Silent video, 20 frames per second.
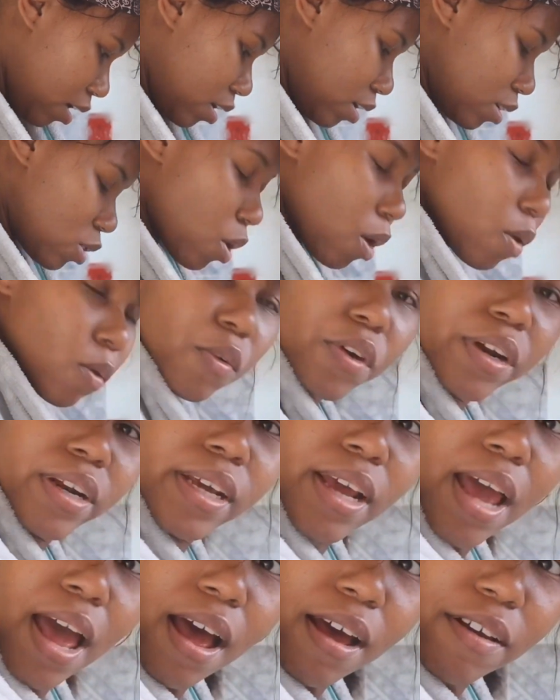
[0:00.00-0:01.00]
So I already
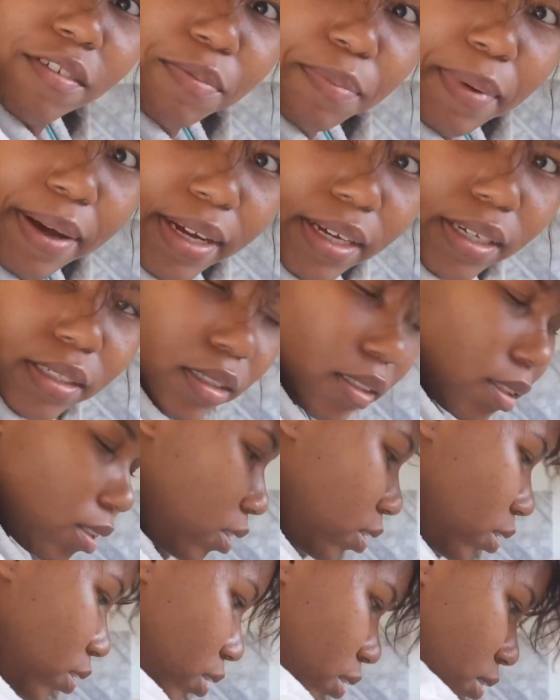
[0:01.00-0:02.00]
have my
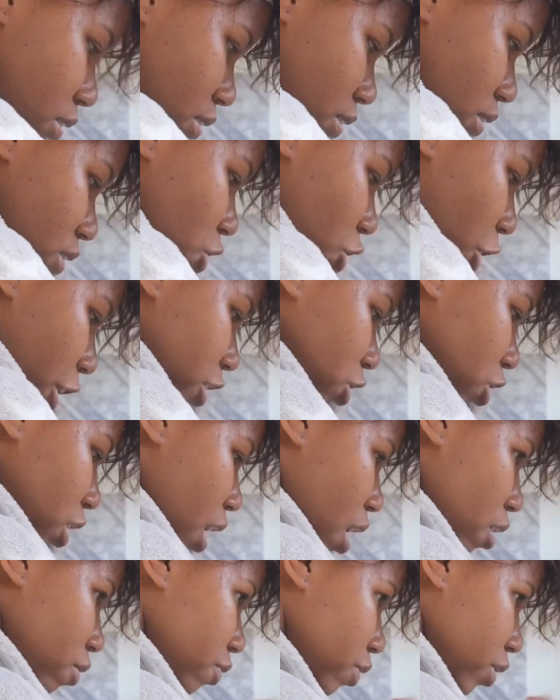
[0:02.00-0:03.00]
changing
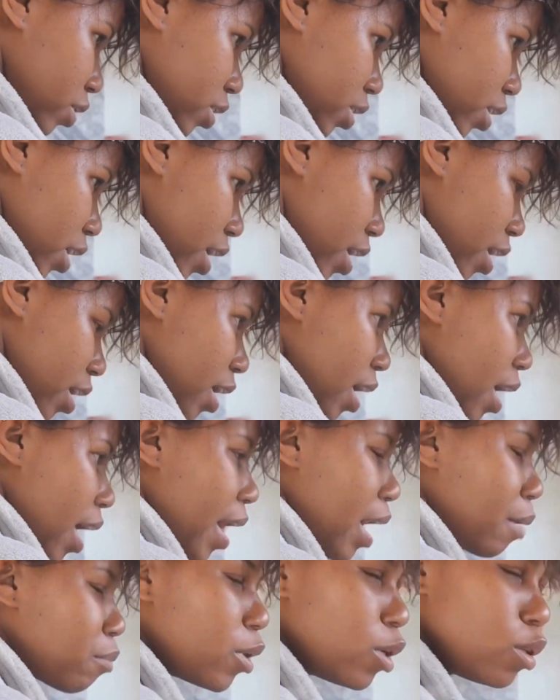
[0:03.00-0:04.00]
outfit here,
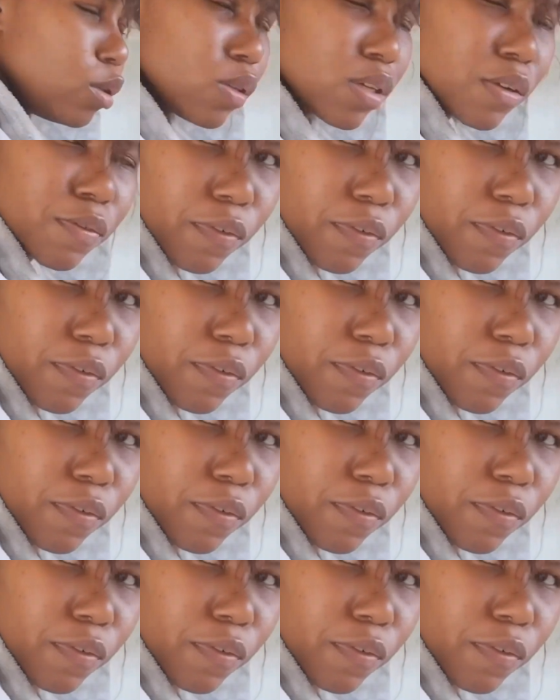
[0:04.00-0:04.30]
and I'm gonna use a